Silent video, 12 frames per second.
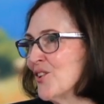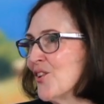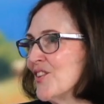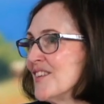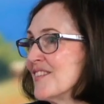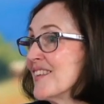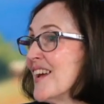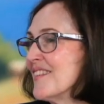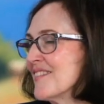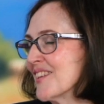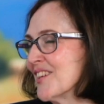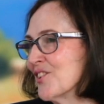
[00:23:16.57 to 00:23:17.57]
to this
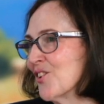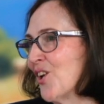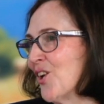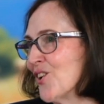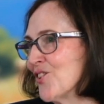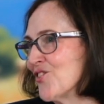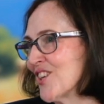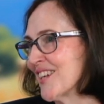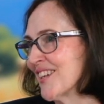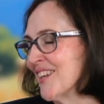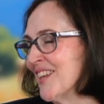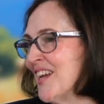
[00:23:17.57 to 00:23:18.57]

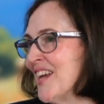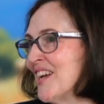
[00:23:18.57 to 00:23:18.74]
eschatological